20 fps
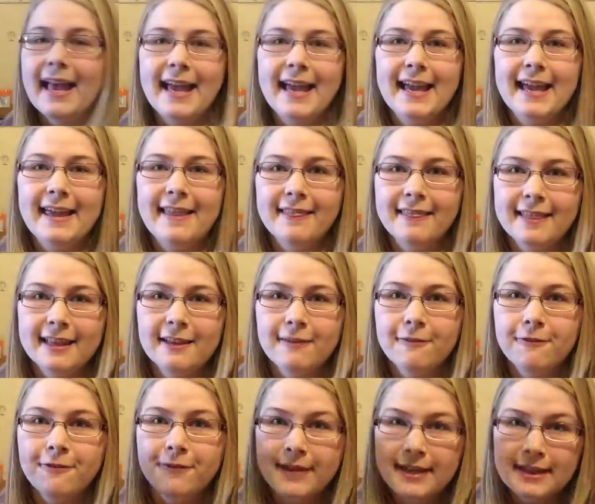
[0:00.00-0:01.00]
And the
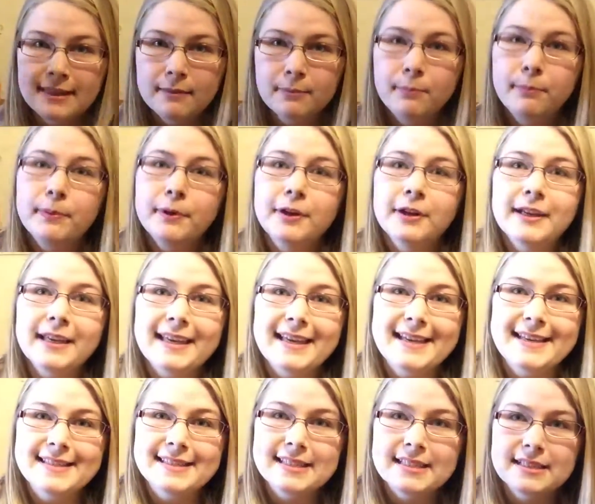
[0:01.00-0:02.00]
fifth book
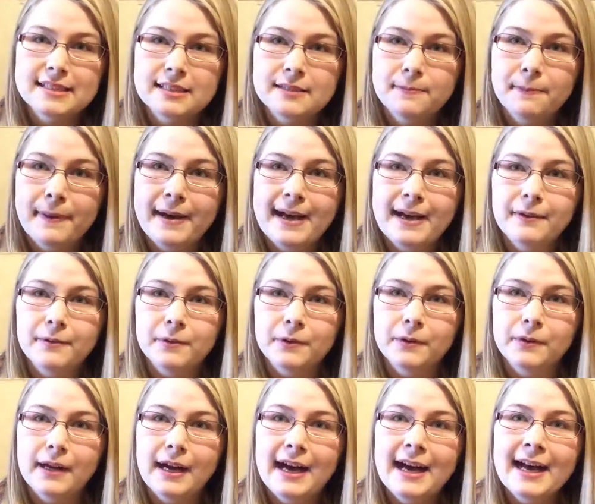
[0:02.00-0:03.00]
is
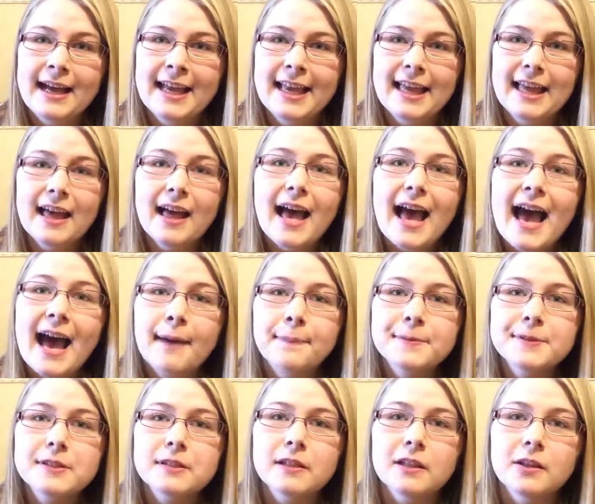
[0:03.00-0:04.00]
Spiral. I
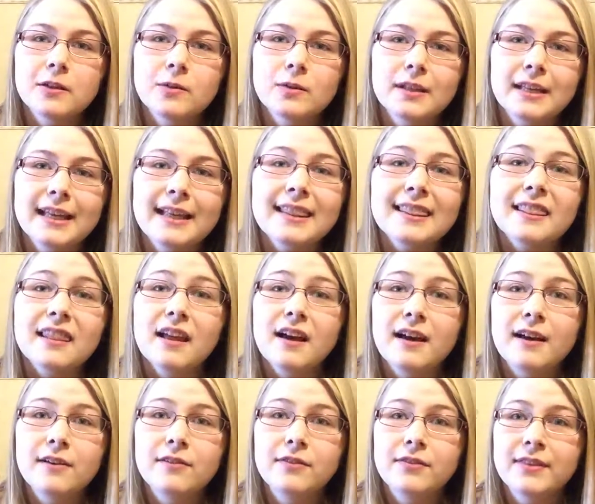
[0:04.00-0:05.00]
absolutely
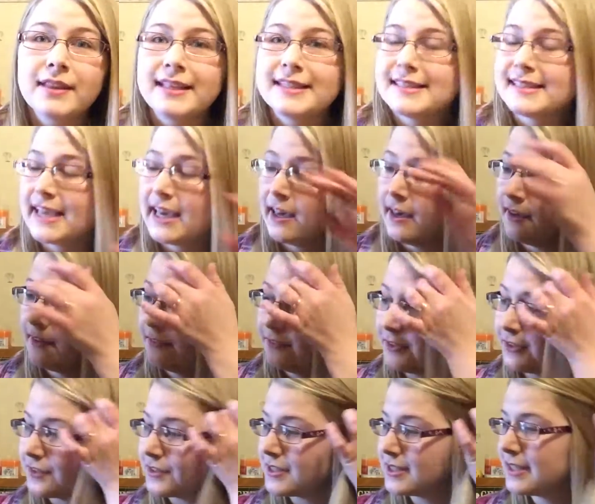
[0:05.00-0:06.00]
love these
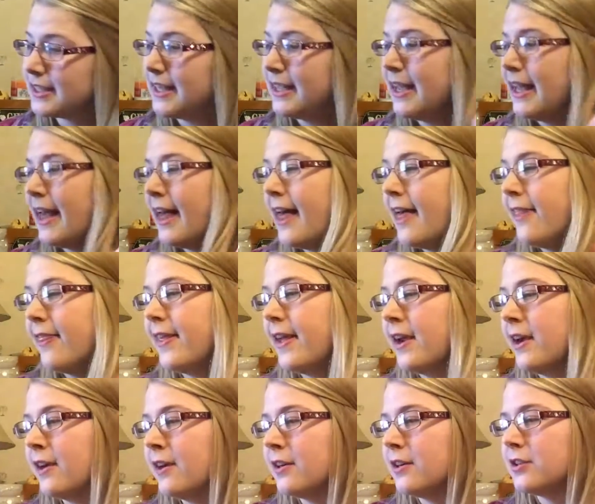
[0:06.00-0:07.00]
covers.
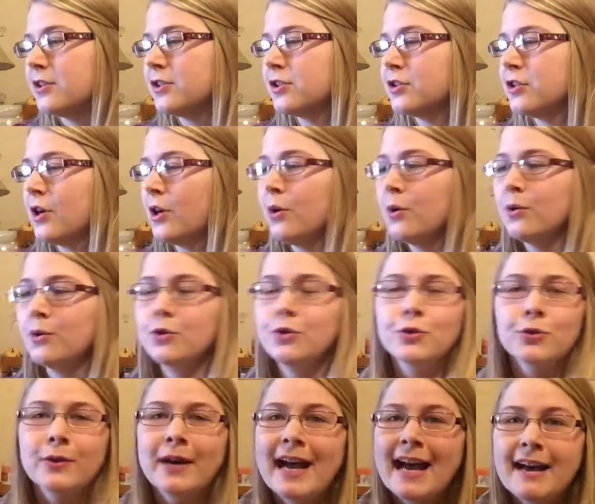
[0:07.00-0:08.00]
They're so
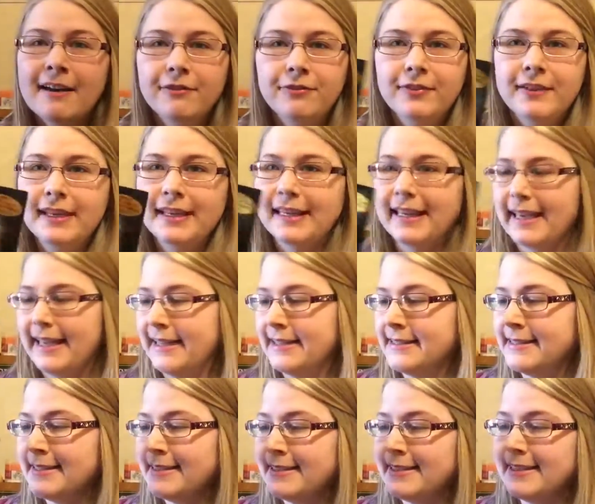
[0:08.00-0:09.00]
graphic
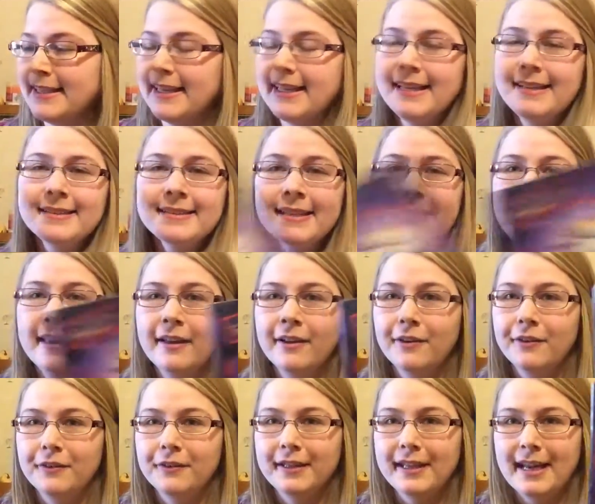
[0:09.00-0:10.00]
and
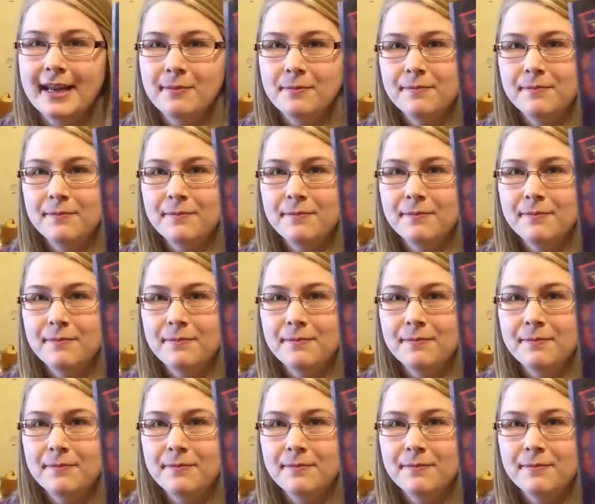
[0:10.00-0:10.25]
detailed.